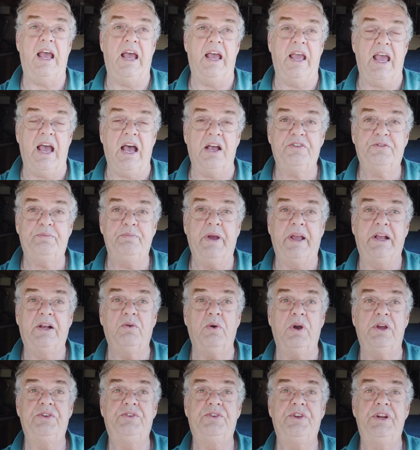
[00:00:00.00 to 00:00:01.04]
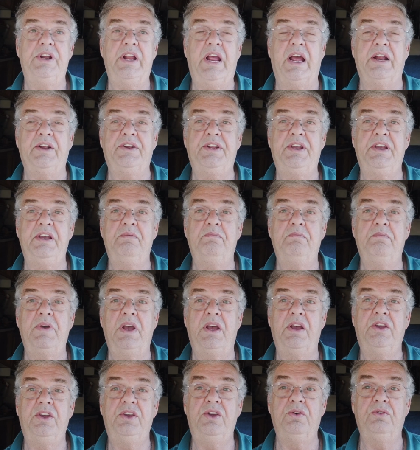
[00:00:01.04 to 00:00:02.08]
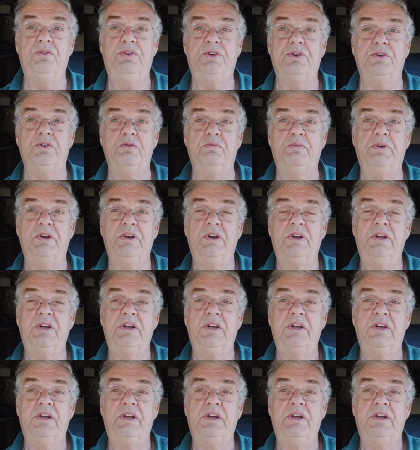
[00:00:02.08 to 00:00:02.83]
I asked my question at Team YouTube.